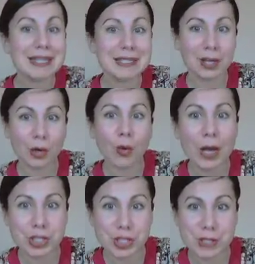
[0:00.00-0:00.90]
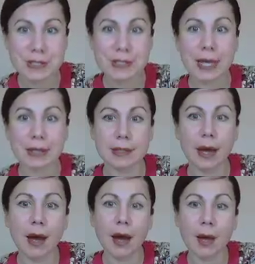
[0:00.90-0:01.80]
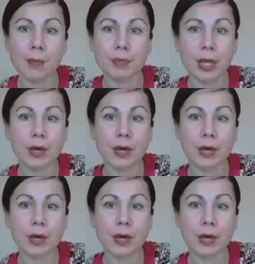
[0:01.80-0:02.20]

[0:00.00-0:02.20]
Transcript: You can ask questions that